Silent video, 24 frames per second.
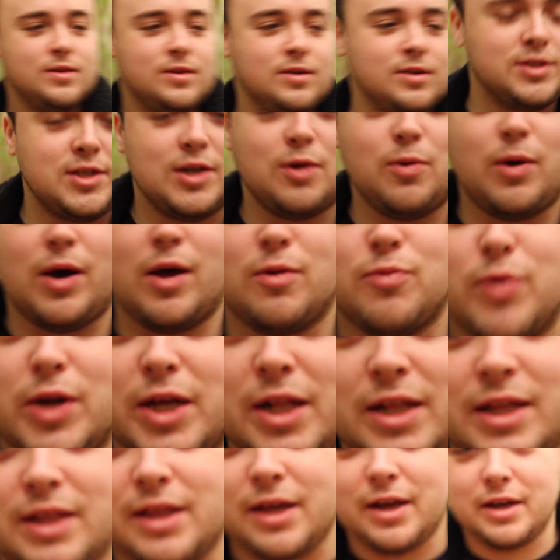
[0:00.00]
So what I'd
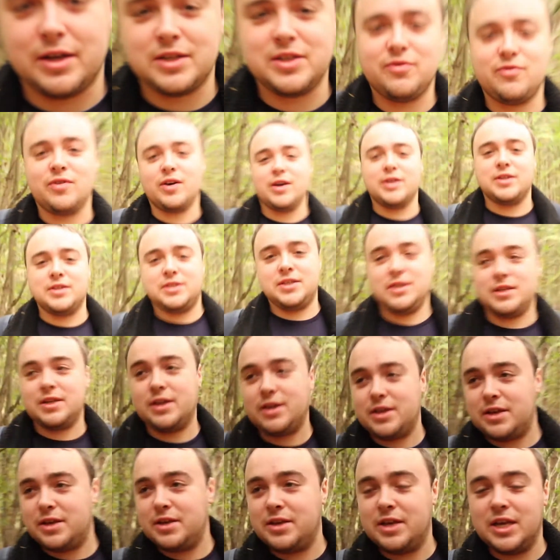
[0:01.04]
really like to find today
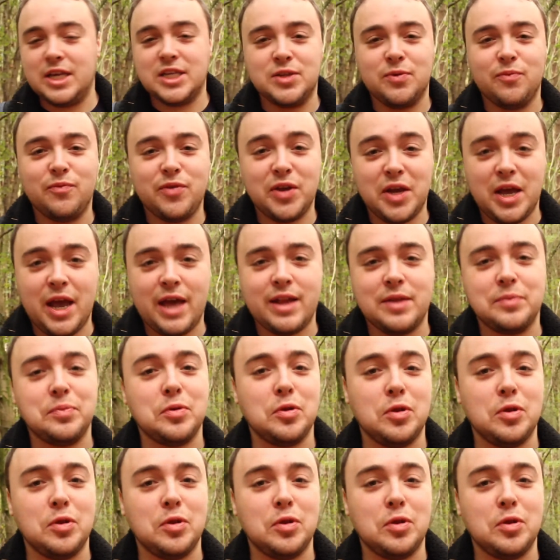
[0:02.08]
is something edible.